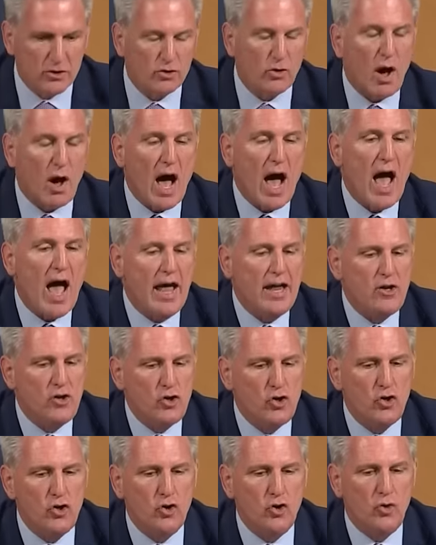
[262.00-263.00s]
I
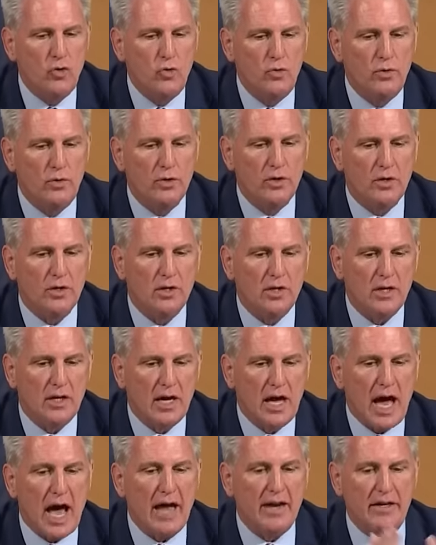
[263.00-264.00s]
knew
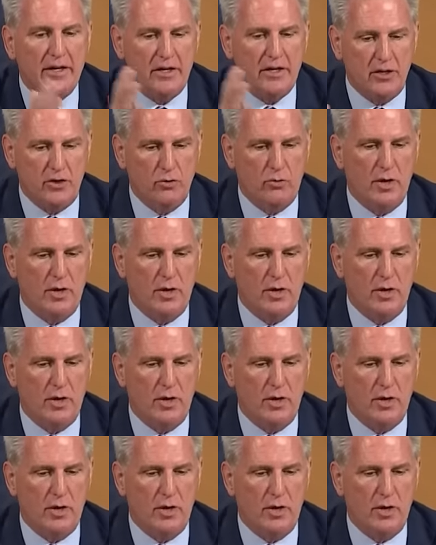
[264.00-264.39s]
I needed to